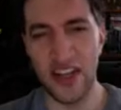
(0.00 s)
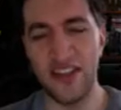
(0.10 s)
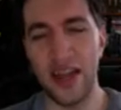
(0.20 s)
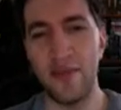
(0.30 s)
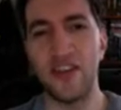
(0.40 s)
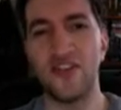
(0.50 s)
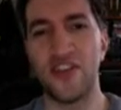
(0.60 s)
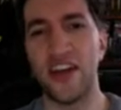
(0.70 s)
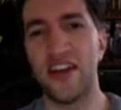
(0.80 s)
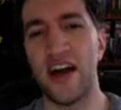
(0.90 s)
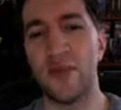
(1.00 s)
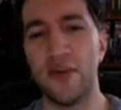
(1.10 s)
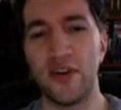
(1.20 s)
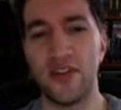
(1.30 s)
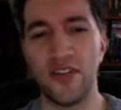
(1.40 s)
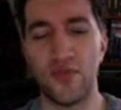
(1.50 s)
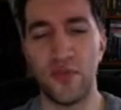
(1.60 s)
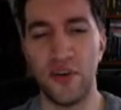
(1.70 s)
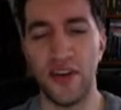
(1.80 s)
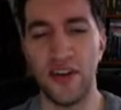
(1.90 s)
in Damian Sandow mode at this
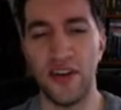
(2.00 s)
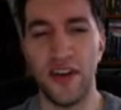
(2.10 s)
point,